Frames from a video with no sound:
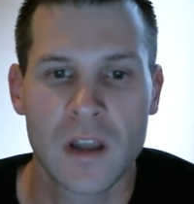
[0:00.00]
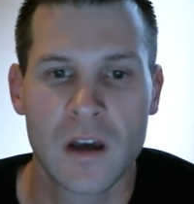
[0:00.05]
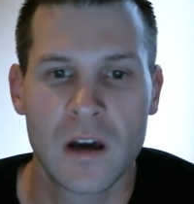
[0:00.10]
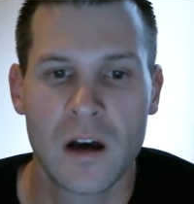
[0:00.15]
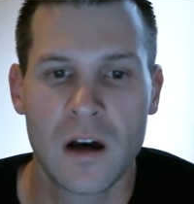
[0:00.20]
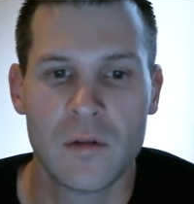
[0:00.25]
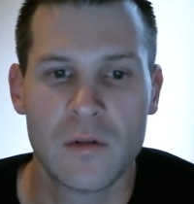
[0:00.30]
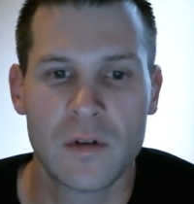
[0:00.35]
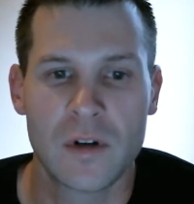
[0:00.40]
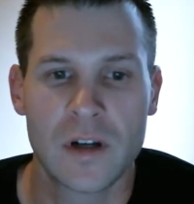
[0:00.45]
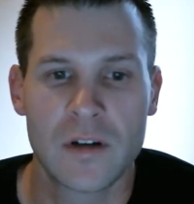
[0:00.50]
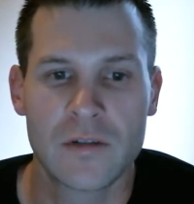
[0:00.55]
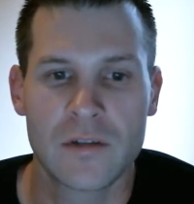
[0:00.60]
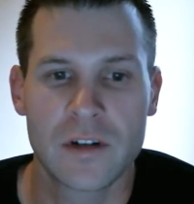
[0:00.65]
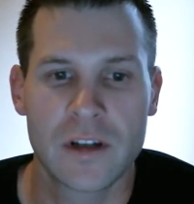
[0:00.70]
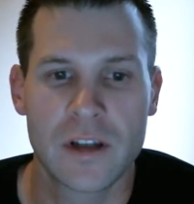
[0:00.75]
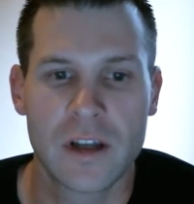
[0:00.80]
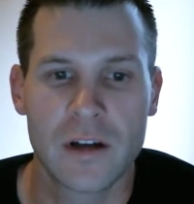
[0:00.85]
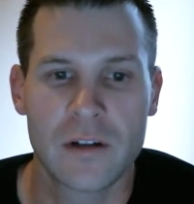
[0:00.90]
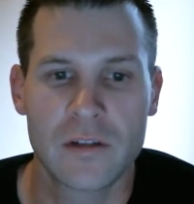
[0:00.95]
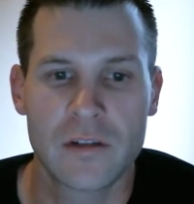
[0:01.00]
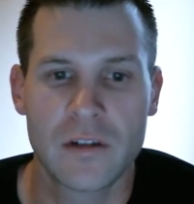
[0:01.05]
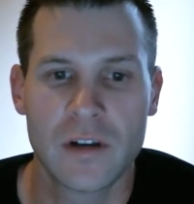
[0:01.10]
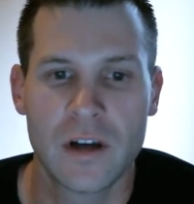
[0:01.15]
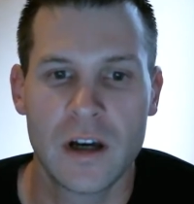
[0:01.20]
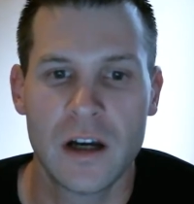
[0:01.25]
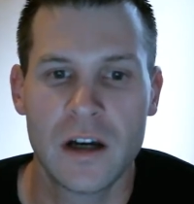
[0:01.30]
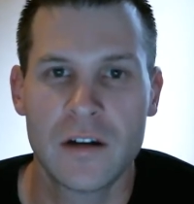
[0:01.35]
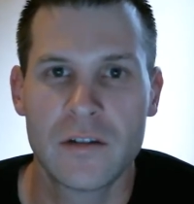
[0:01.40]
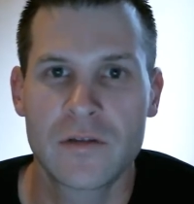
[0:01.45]
uh, whatever accounts you
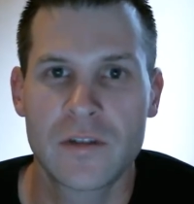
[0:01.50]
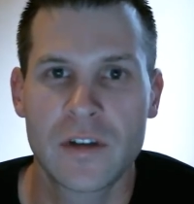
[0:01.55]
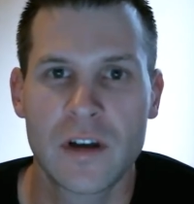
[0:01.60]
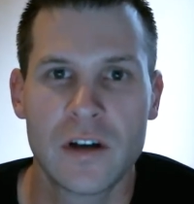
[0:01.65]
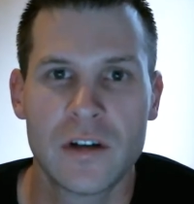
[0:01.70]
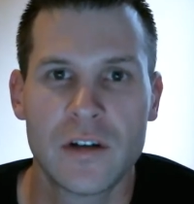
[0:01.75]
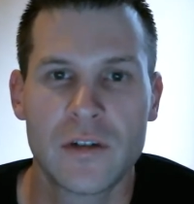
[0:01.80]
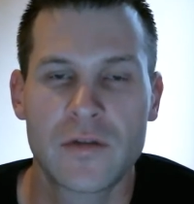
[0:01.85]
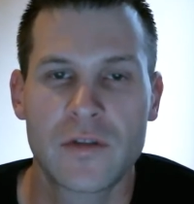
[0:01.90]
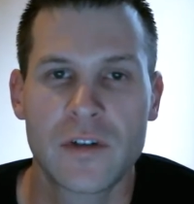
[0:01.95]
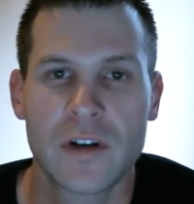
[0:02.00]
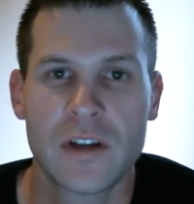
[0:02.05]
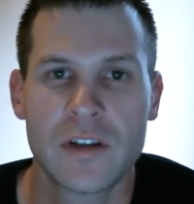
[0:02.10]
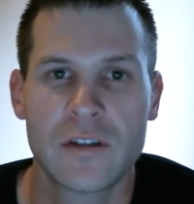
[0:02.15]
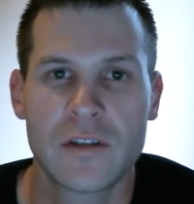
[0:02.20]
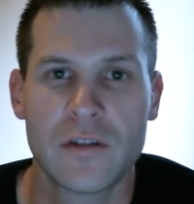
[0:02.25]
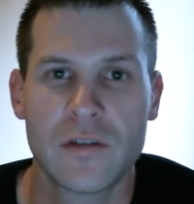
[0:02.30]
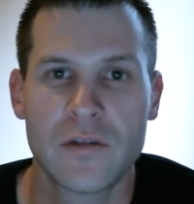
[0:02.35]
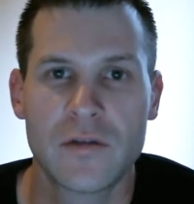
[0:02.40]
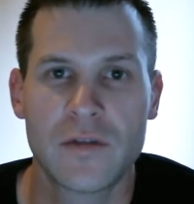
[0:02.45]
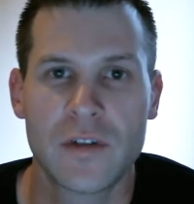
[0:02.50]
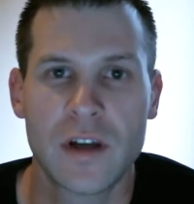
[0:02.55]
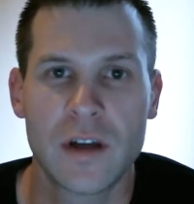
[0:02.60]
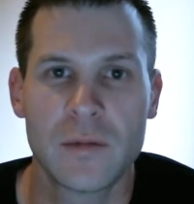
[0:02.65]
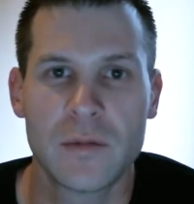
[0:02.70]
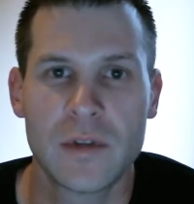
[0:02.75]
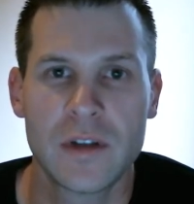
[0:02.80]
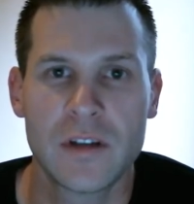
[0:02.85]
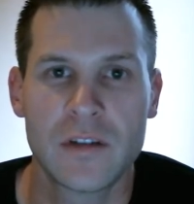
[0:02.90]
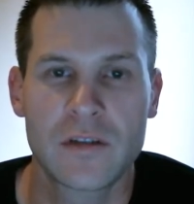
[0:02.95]
have. Tell your friends and your
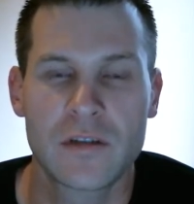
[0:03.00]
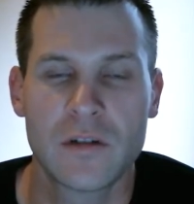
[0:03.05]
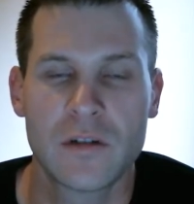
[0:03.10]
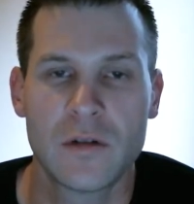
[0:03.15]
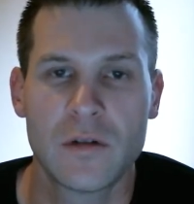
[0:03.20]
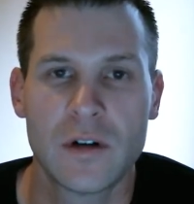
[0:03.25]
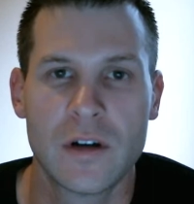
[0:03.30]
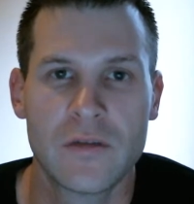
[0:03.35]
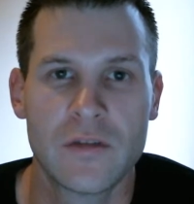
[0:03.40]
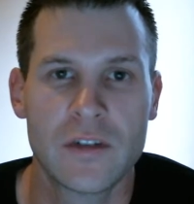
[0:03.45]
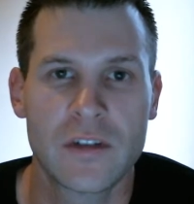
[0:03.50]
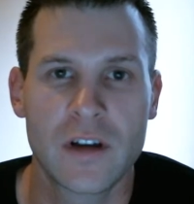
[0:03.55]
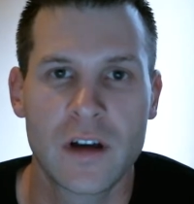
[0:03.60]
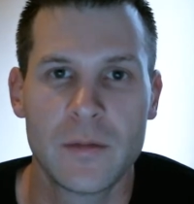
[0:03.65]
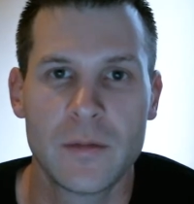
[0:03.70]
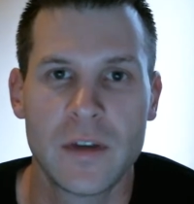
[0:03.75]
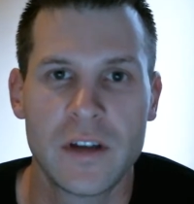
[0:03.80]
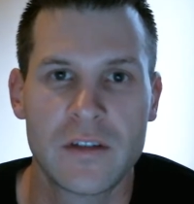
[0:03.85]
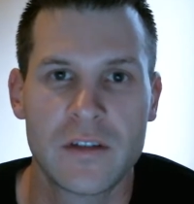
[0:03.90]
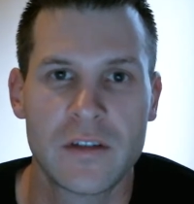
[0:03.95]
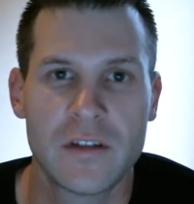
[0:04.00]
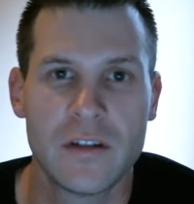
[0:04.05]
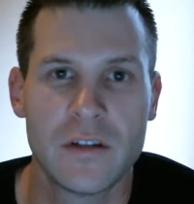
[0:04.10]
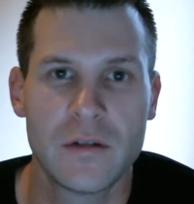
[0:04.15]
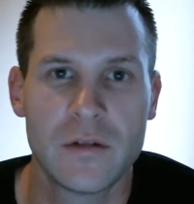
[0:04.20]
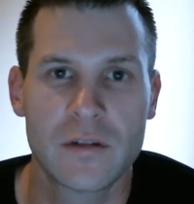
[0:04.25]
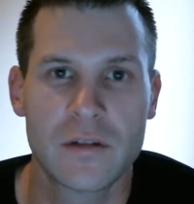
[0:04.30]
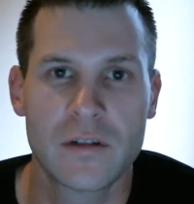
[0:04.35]
family so every time they see you,